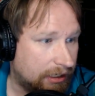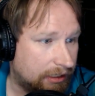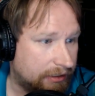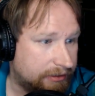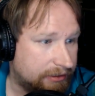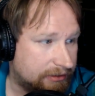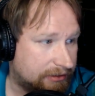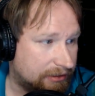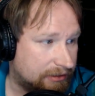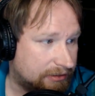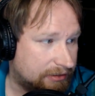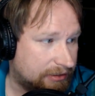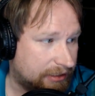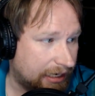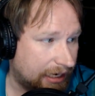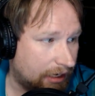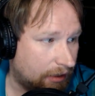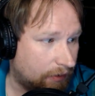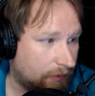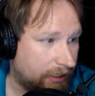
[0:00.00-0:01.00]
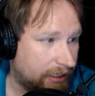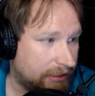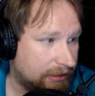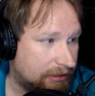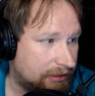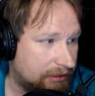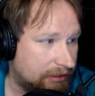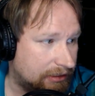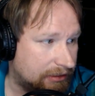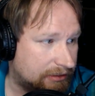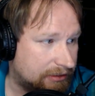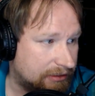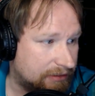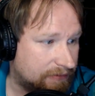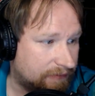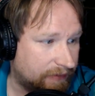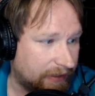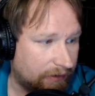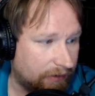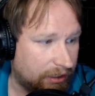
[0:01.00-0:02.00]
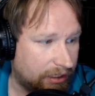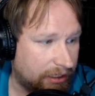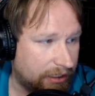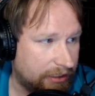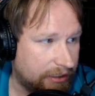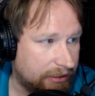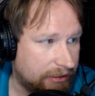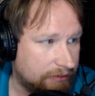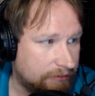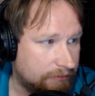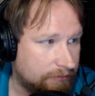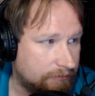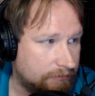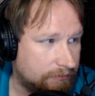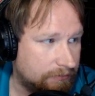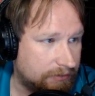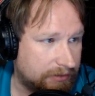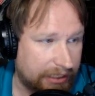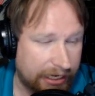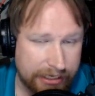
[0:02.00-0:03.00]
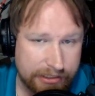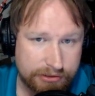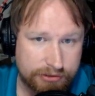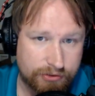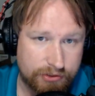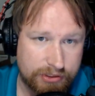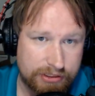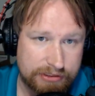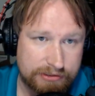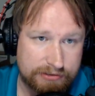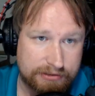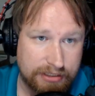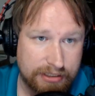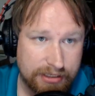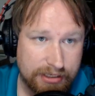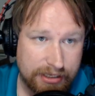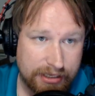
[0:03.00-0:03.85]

This is scary. This is very dangerous.